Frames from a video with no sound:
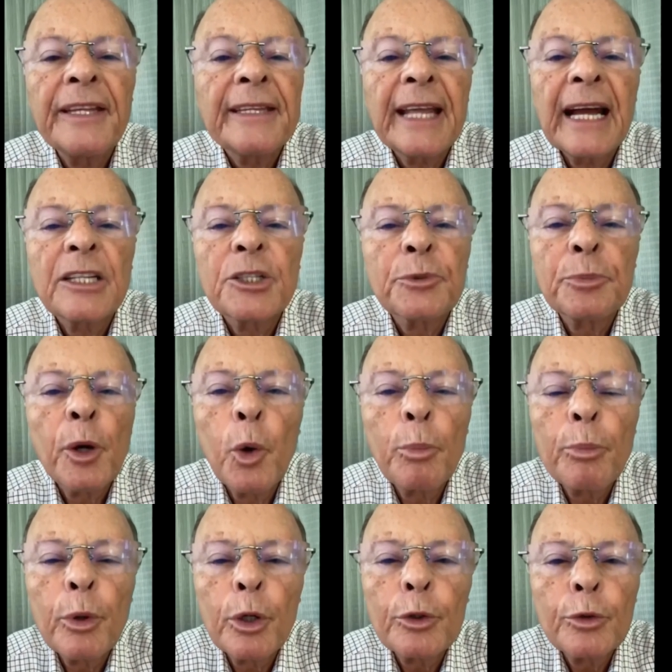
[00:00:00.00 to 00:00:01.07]

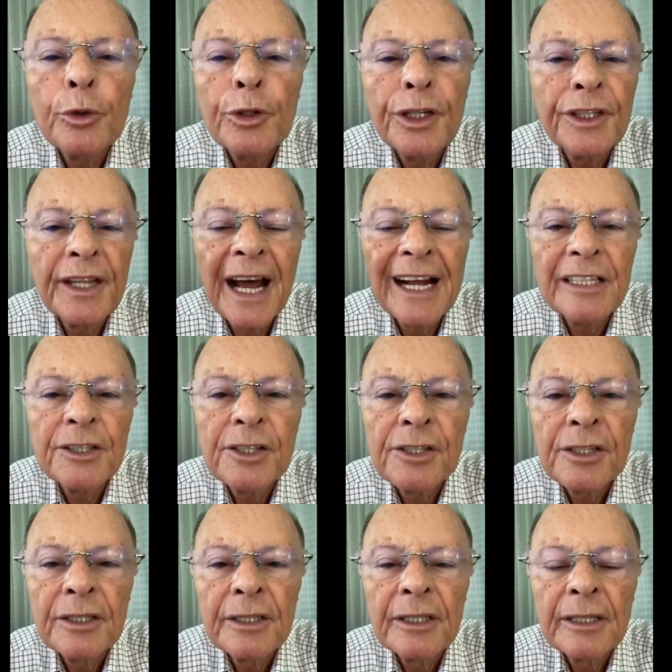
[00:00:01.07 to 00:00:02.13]
possession
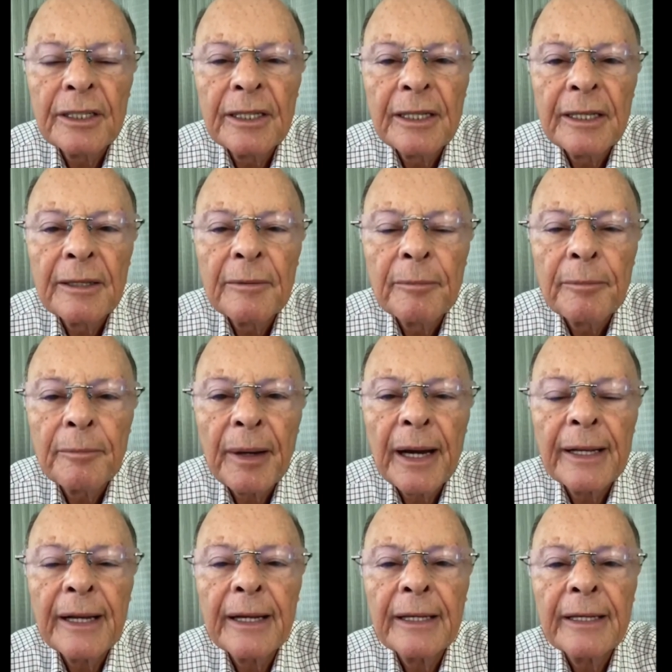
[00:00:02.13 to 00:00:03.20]
and just take
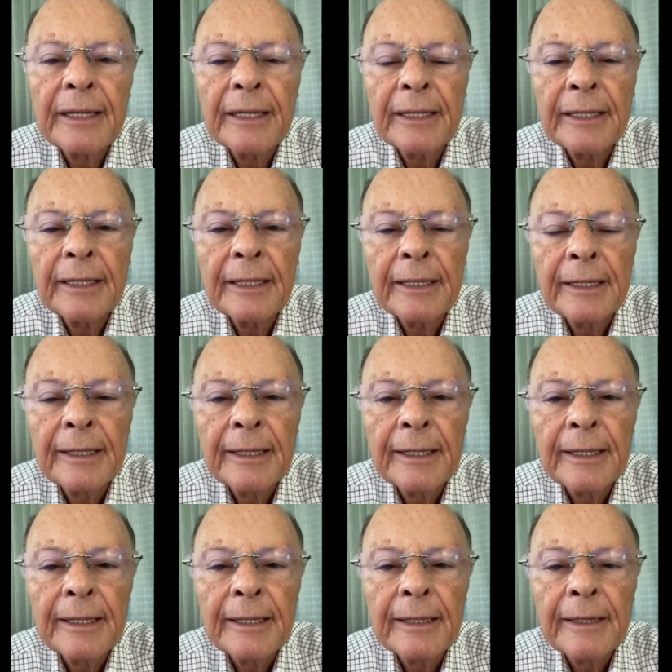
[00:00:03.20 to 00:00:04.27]
advantage of the
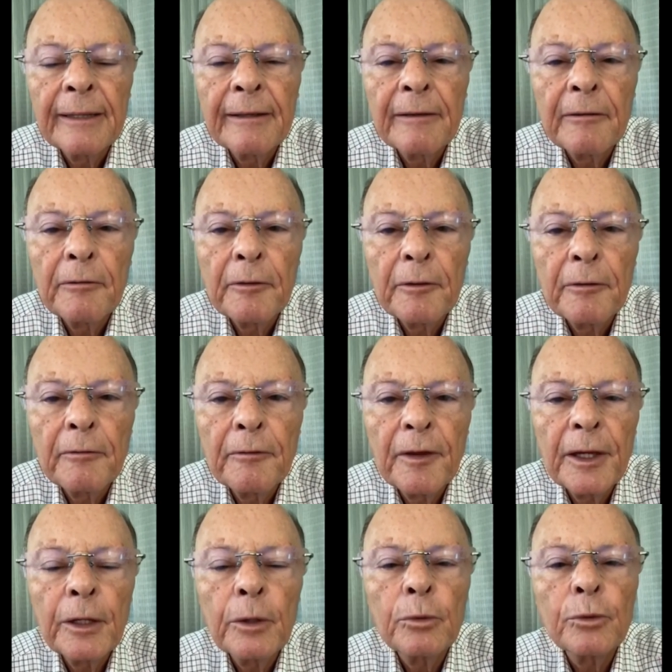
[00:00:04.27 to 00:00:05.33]
opportunities
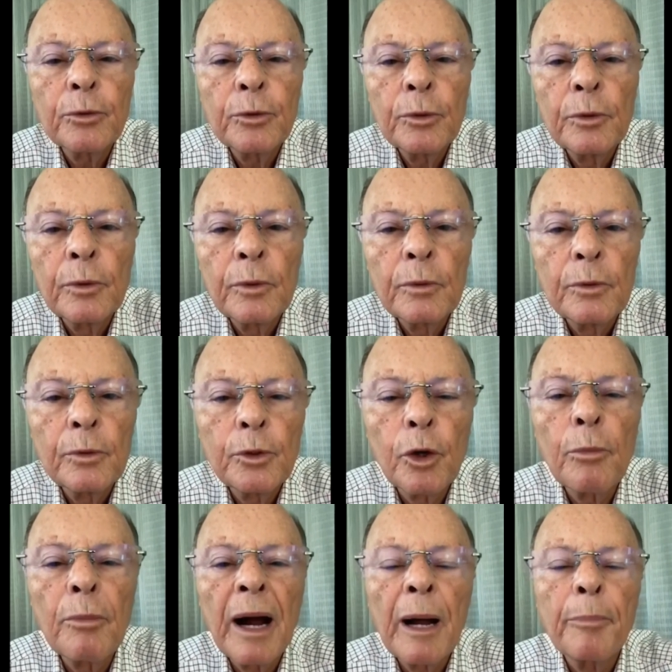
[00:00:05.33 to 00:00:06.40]

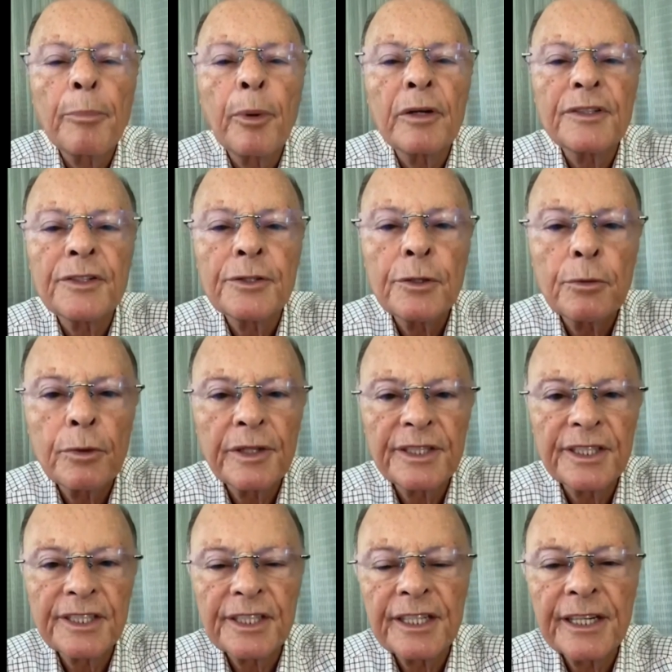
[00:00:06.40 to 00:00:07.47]
so that they
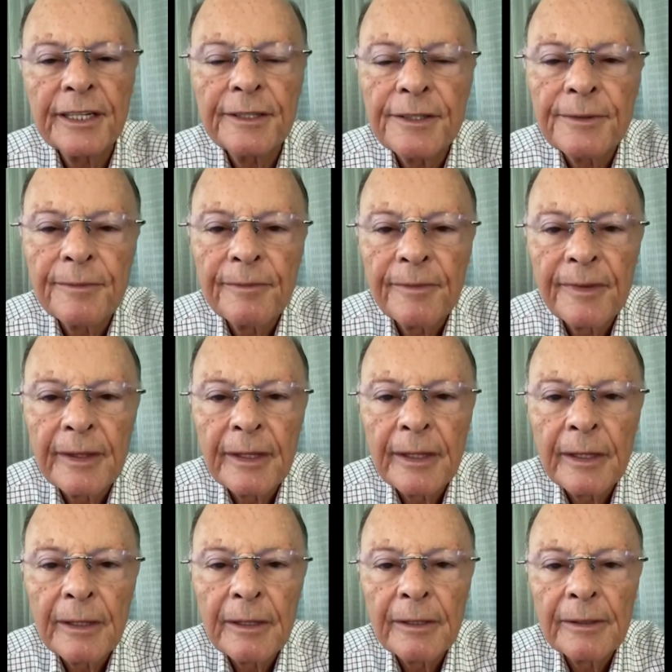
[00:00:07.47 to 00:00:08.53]
may take possession of
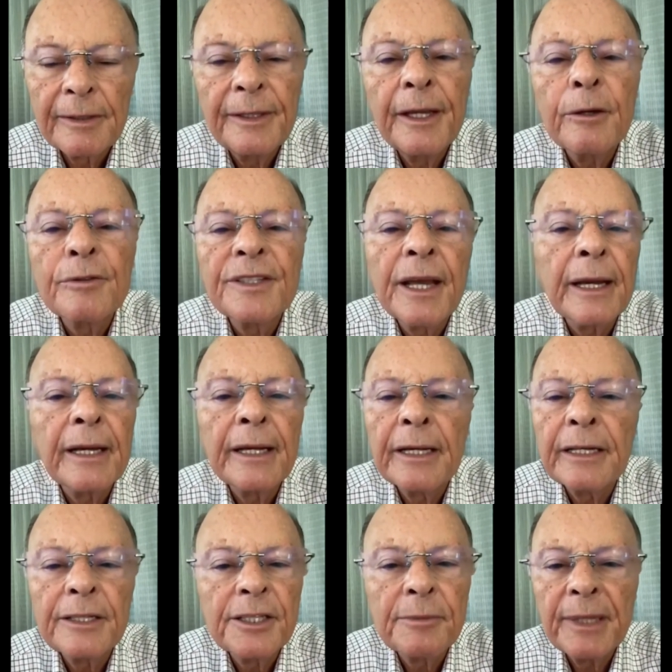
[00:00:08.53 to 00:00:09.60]
great things.
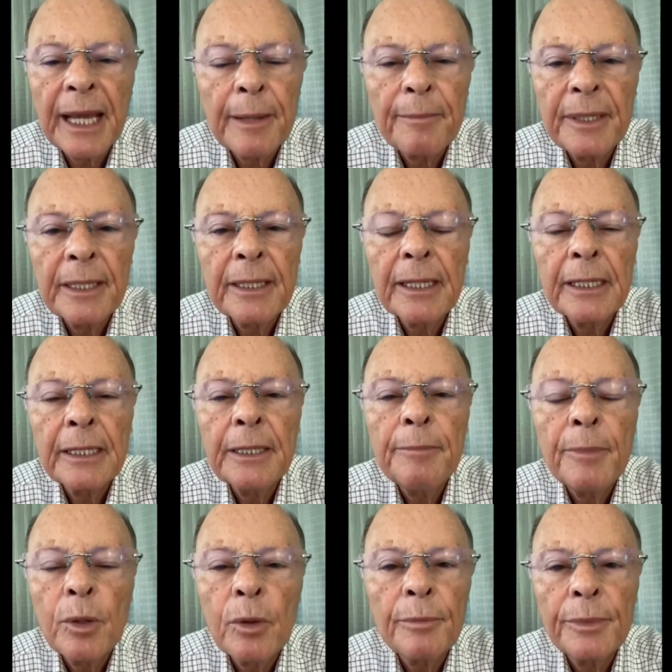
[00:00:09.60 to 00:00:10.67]
God
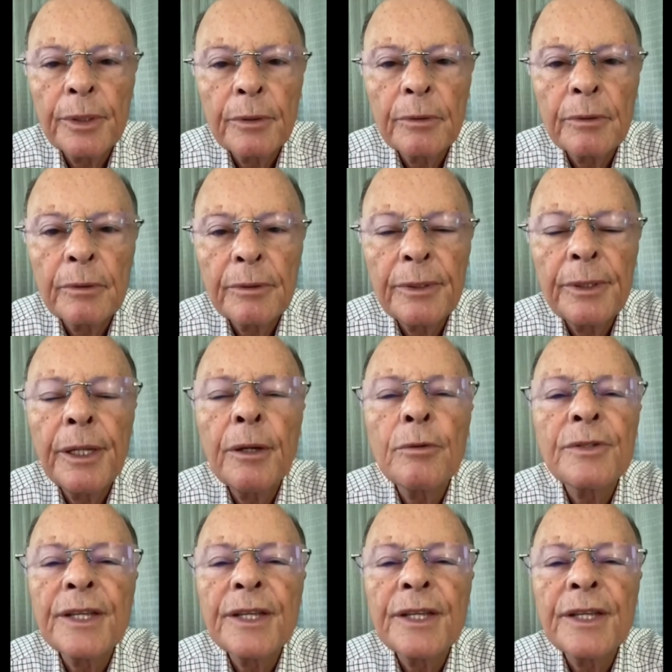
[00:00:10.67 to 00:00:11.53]
is great, friends.